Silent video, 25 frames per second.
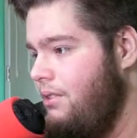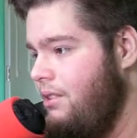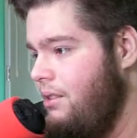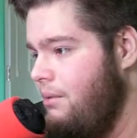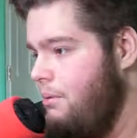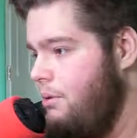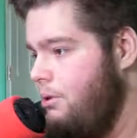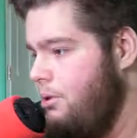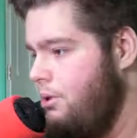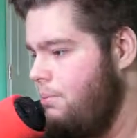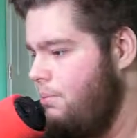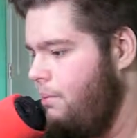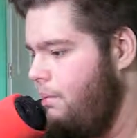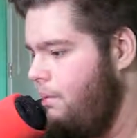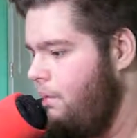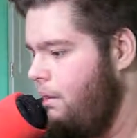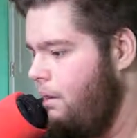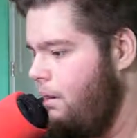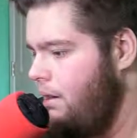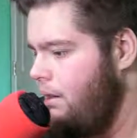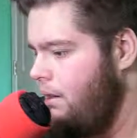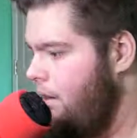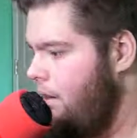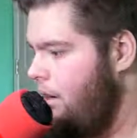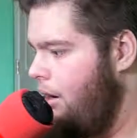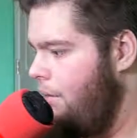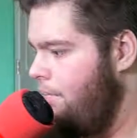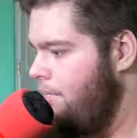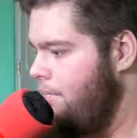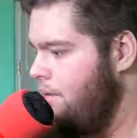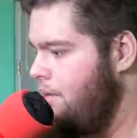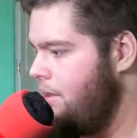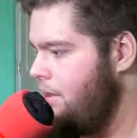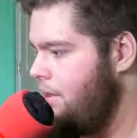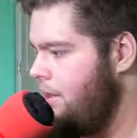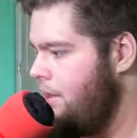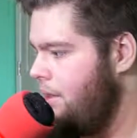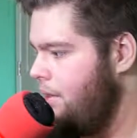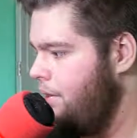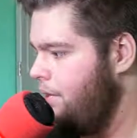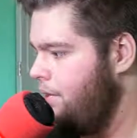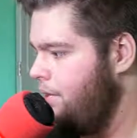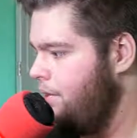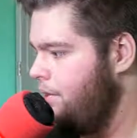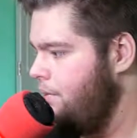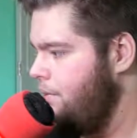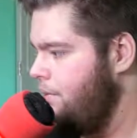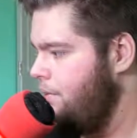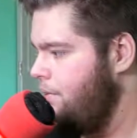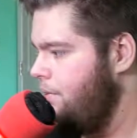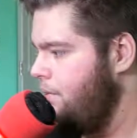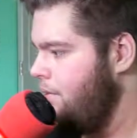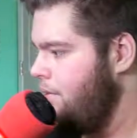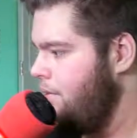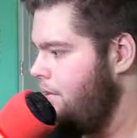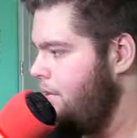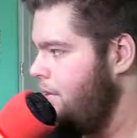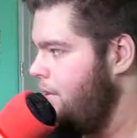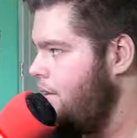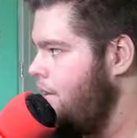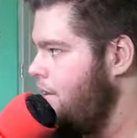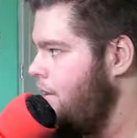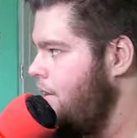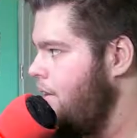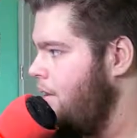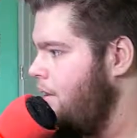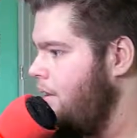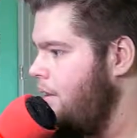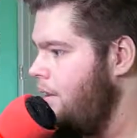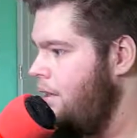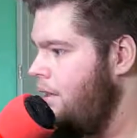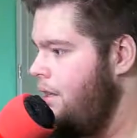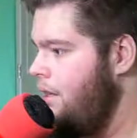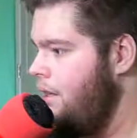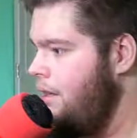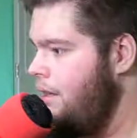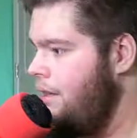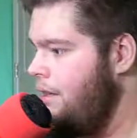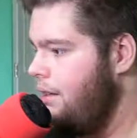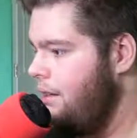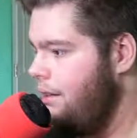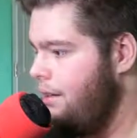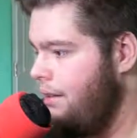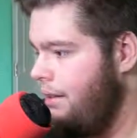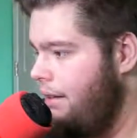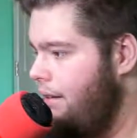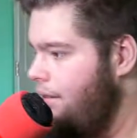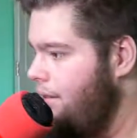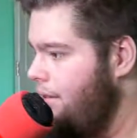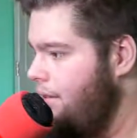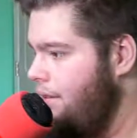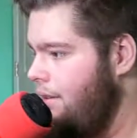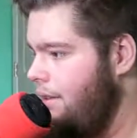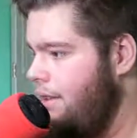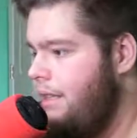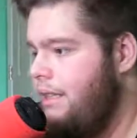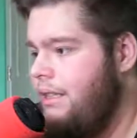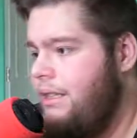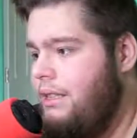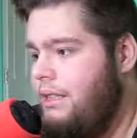for the most part up until literally